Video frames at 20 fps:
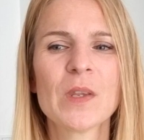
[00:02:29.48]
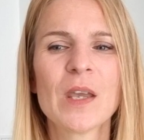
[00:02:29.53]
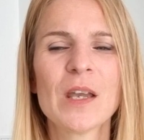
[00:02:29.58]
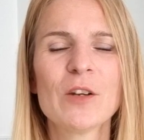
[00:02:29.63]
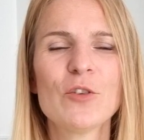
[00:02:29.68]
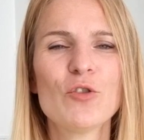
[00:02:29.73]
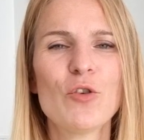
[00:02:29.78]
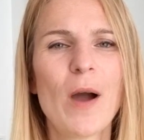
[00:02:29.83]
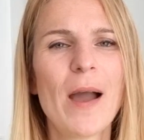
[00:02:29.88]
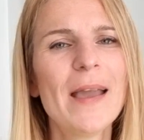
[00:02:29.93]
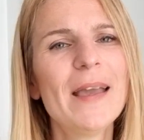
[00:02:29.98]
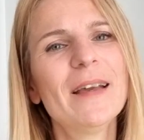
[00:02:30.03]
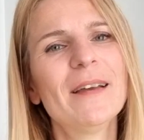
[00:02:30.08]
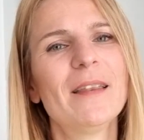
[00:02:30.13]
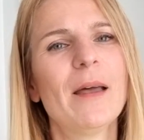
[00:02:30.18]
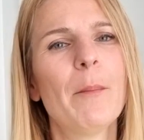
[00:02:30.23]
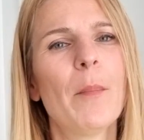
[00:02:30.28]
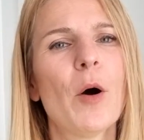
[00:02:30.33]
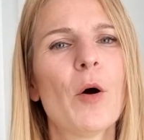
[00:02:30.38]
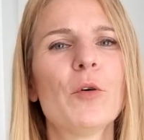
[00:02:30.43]
trying
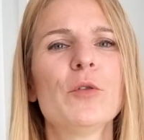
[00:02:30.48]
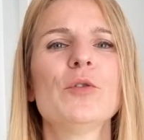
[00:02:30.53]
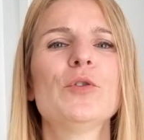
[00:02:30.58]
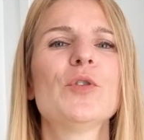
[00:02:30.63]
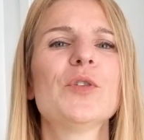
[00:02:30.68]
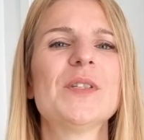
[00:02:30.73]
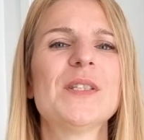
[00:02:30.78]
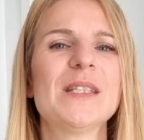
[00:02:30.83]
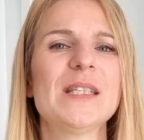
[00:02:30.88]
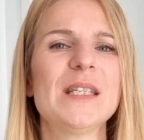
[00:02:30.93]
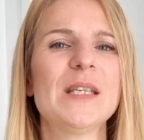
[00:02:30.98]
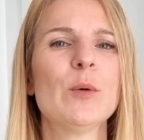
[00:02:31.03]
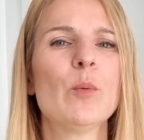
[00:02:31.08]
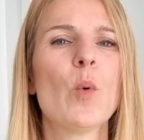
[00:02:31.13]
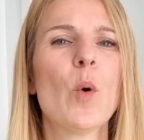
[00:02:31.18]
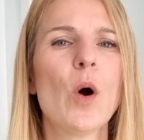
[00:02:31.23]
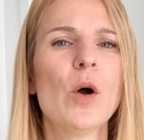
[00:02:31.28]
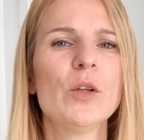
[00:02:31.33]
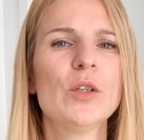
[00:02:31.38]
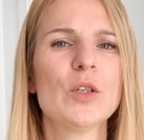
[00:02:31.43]
them on to see
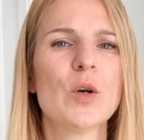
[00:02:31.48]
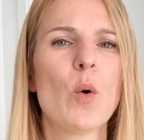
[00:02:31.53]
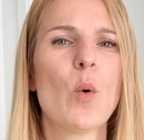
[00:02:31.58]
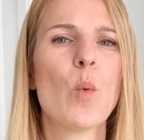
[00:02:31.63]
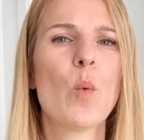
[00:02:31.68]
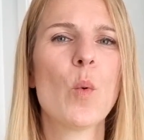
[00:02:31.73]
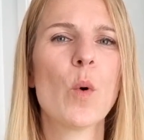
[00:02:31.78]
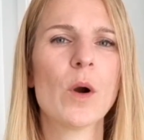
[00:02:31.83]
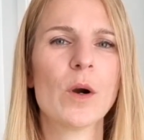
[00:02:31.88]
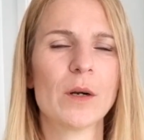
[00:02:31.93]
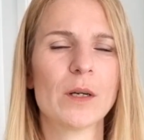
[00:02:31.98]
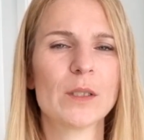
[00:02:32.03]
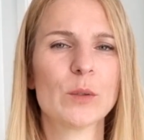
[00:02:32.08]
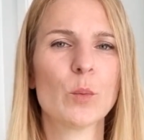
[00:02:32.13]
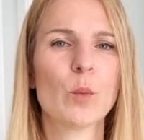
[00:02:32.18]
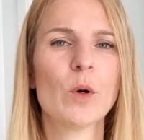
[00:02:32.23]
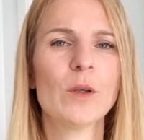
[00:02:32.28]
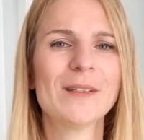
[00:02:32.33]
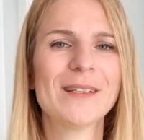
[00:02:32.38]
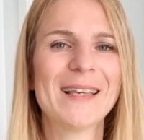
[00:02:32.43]
what worked,
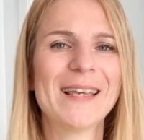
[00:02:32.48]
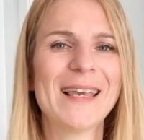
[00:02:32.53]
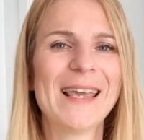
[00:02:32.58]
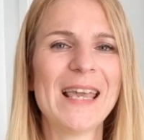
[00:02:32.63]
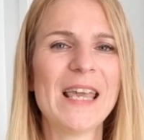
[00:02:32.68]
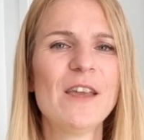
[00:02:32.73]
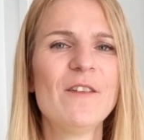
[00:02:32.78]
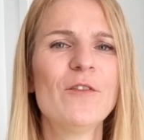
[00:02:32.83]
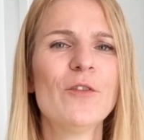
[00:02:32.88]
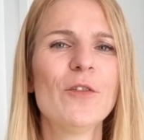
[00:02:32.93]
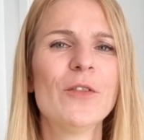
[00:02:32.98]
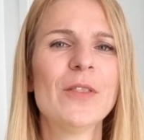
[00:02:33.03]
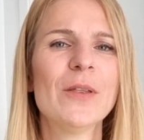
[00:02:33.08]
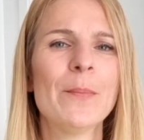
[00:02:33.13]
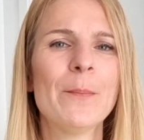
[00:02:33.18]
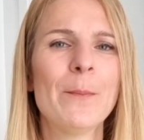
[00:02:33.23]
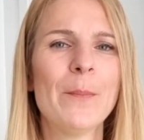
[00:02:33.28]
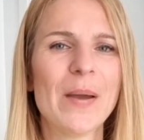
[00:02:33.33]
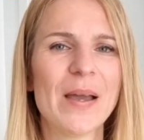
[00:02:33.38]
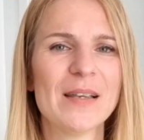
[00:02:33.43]
what gave you the
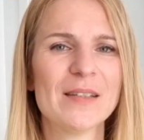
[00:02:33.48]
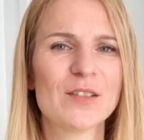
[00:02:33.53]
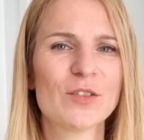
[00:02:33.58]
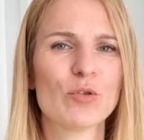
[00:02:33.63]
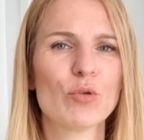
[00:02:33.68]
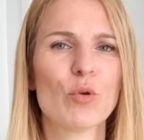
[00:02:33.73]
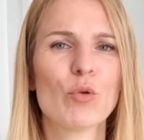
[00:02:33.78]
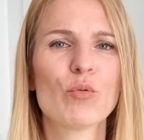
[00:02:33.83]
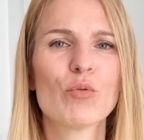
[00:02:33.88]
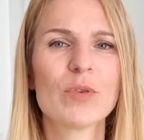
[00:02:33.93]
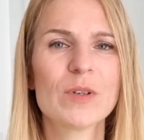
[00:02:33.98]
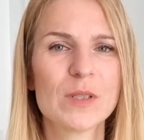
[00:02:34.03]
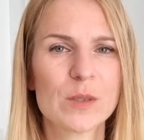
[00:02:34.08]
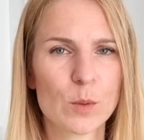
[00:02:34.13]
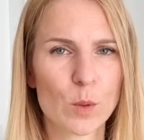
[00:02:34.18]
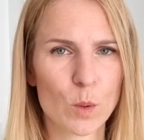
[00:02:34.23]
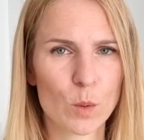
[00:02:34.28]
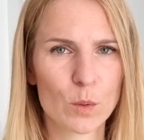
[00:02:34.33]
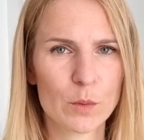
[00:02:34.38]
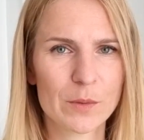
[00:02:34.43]
best
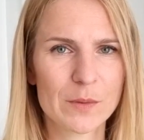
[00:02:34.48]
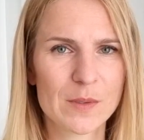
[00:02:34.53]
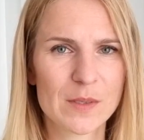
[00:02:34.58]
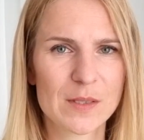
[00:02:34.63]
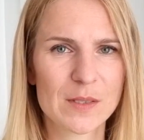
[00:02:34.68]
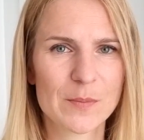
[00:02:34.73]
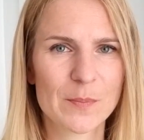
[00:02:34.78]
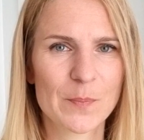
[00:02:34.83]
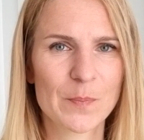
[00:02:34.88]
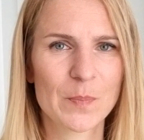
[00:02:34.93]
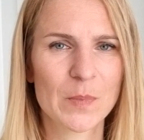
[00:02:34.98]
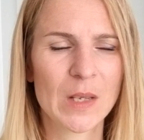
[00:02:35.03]
results.